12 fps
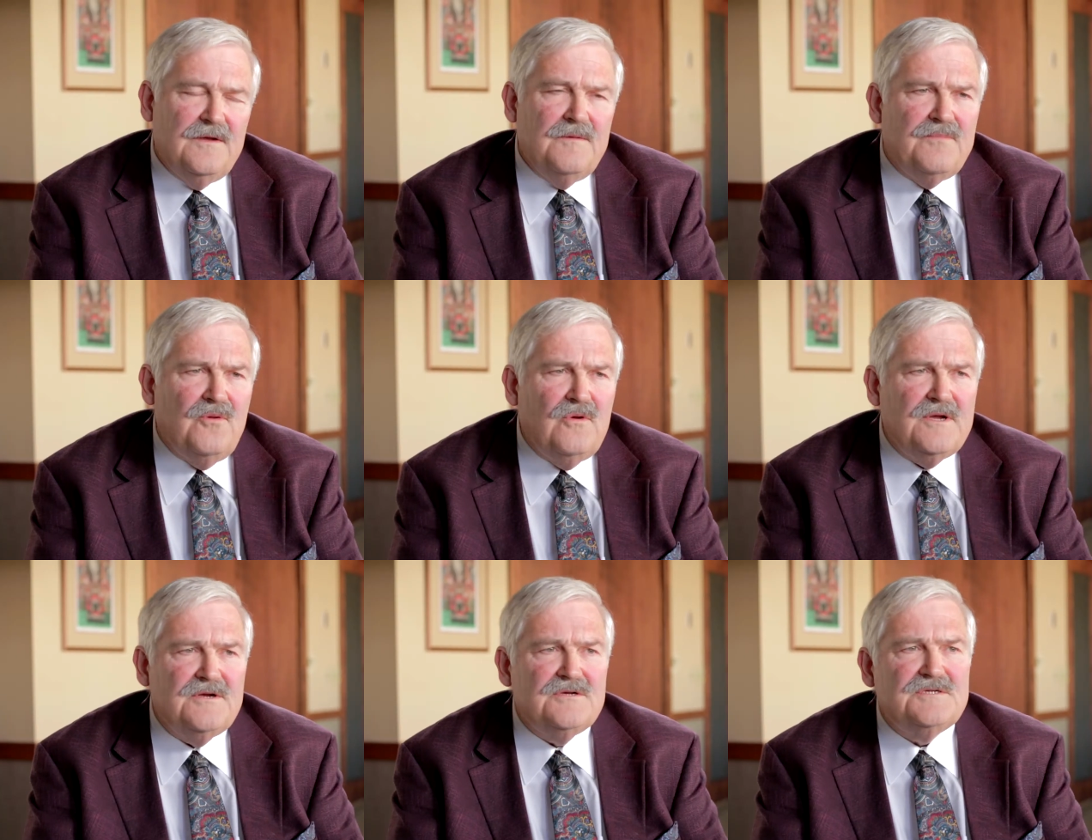
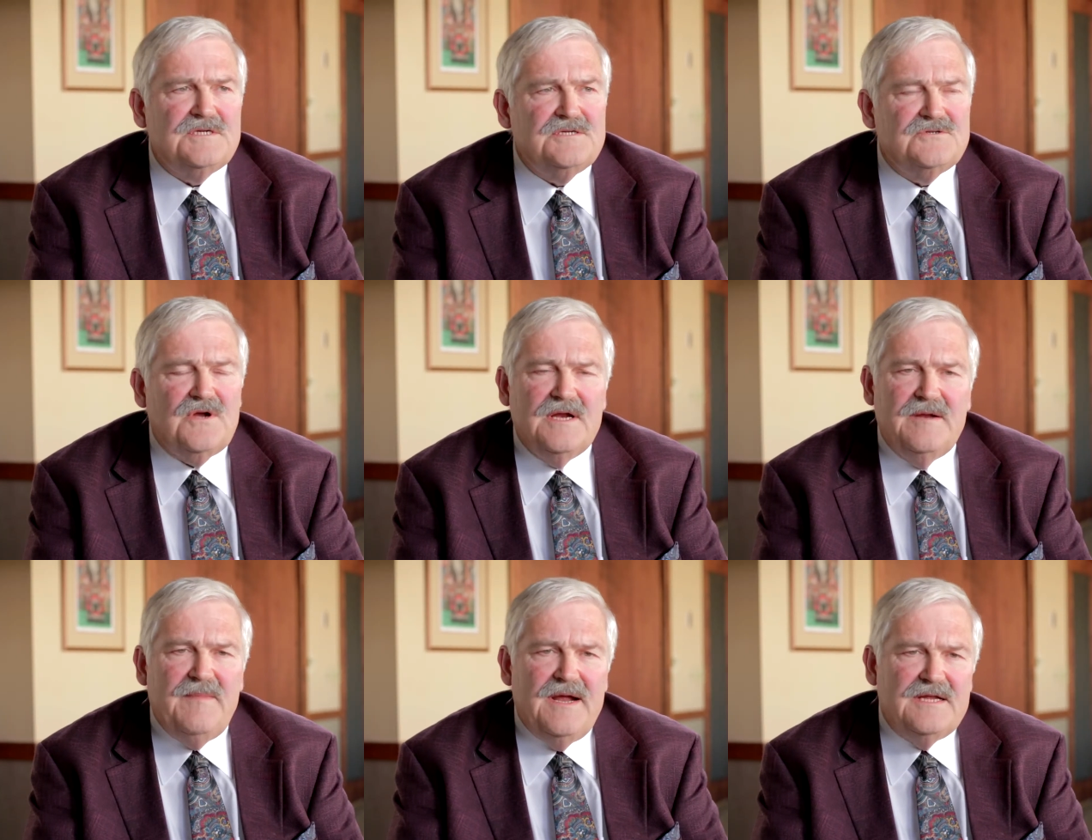Employers, in
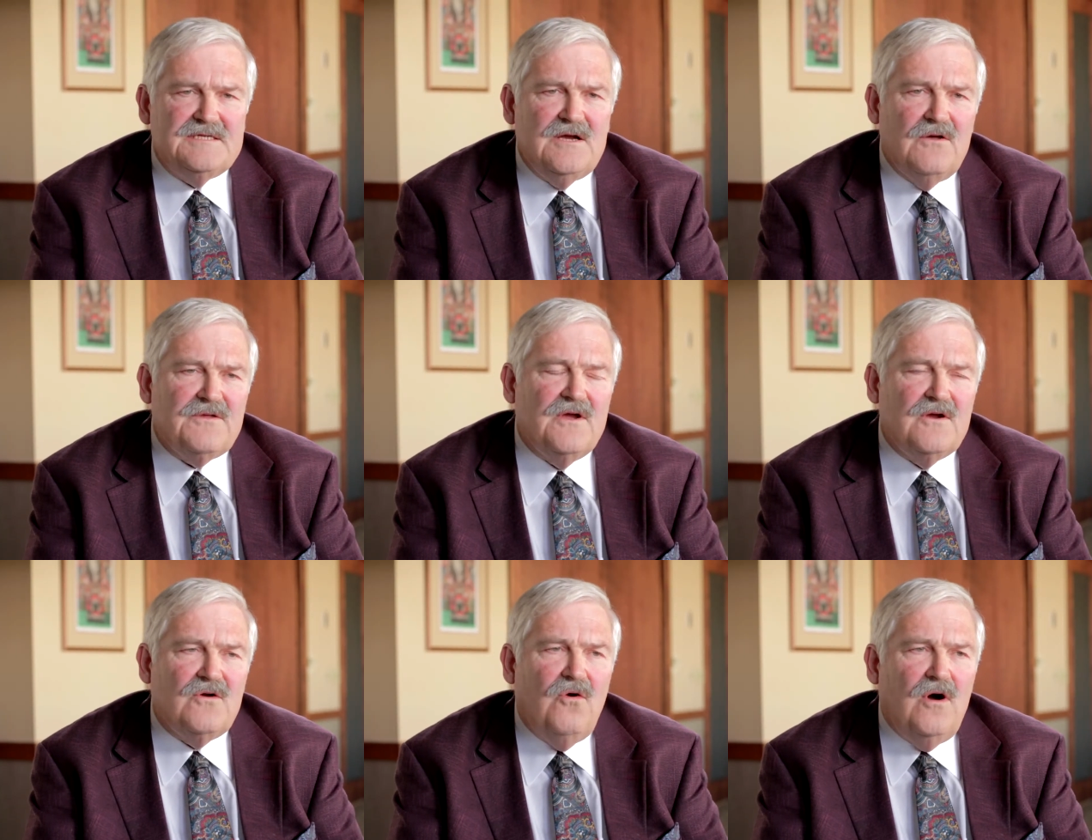trying to manage
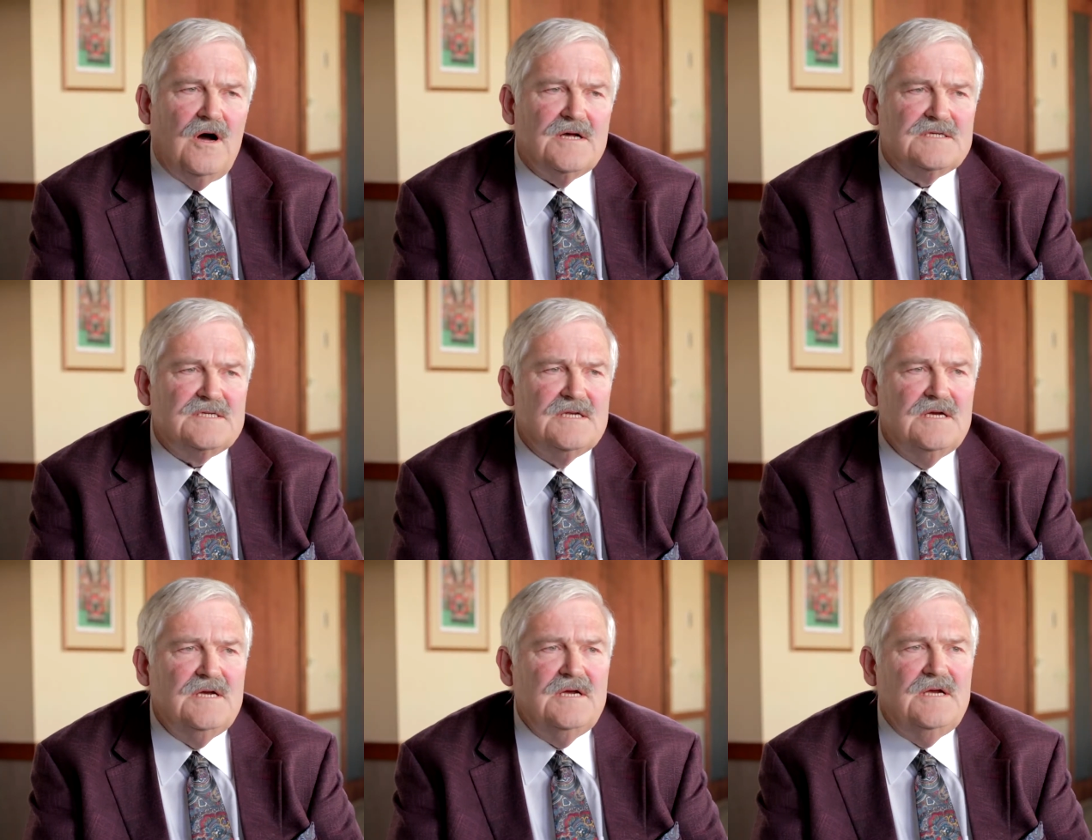healthcare costs,
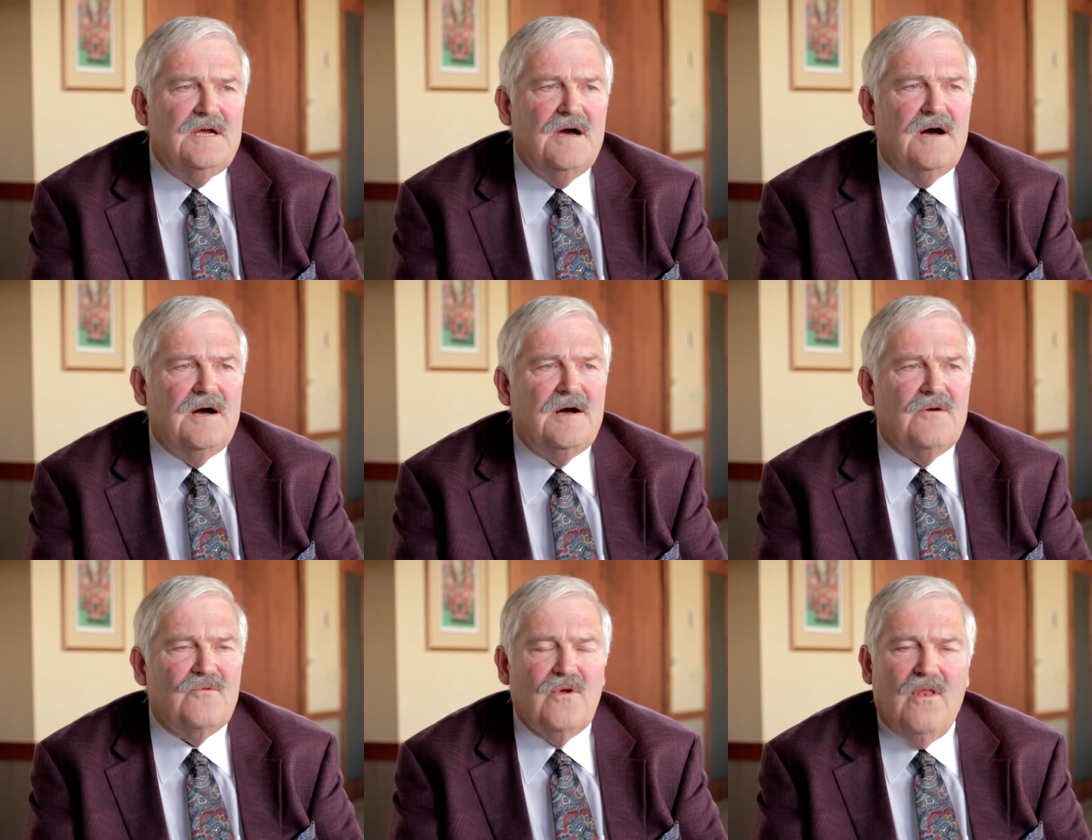
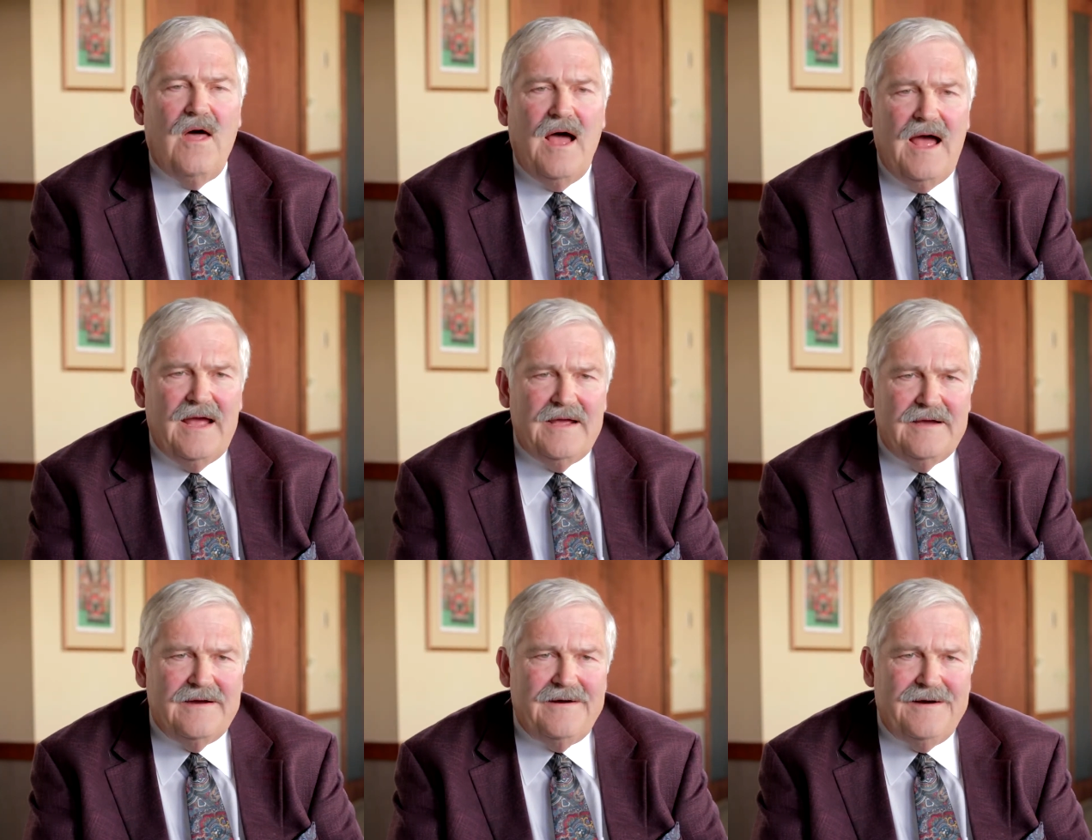
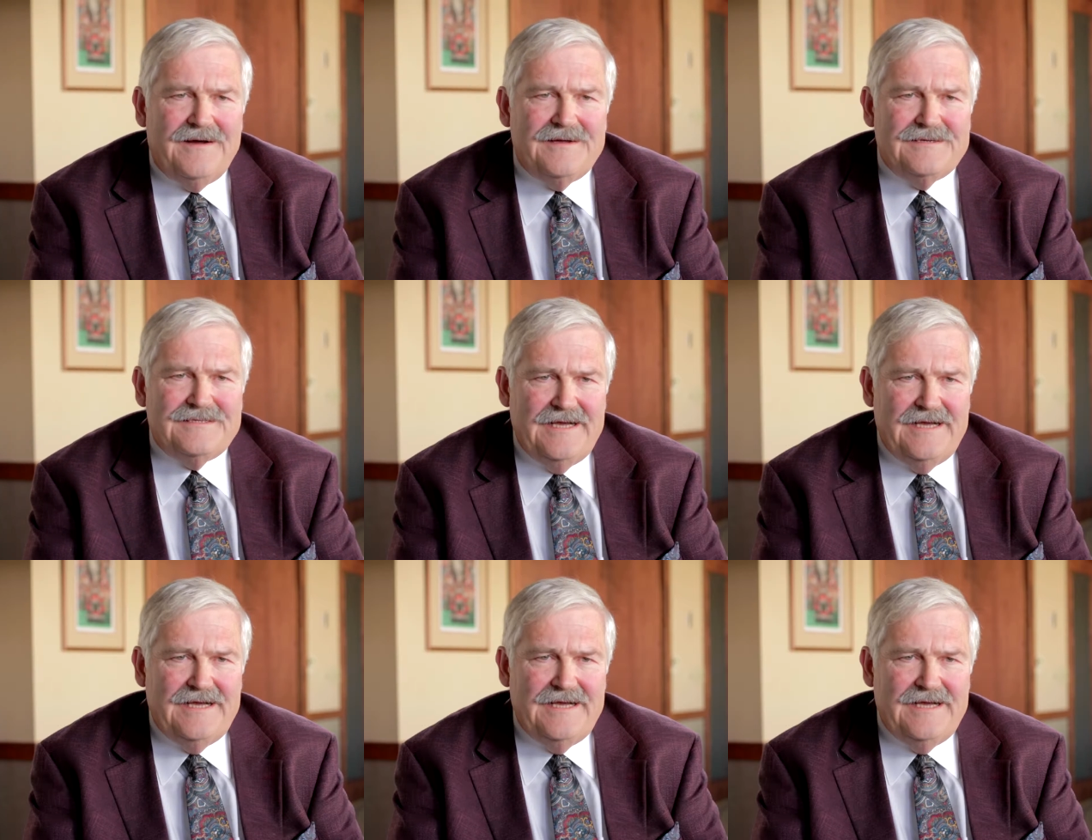rely on